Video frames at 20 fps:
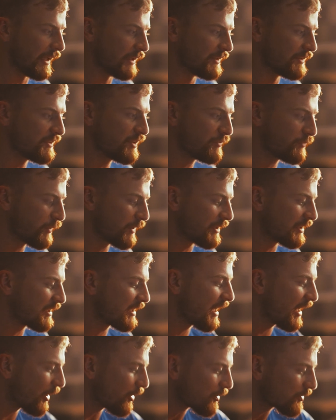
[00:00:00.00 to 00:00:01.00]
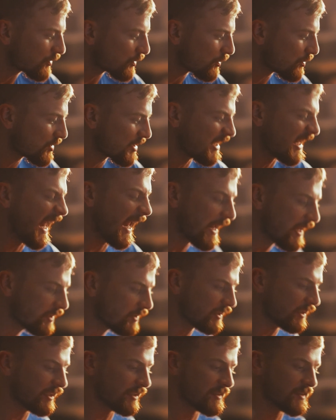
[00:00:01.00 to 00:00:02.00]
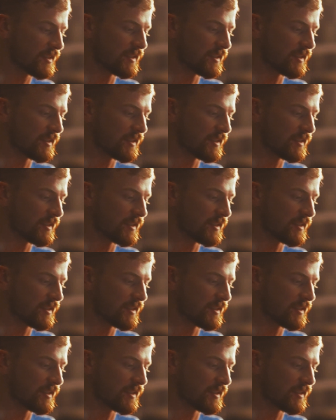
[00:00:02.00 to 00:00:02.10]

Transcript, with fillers: and different characters and aliens,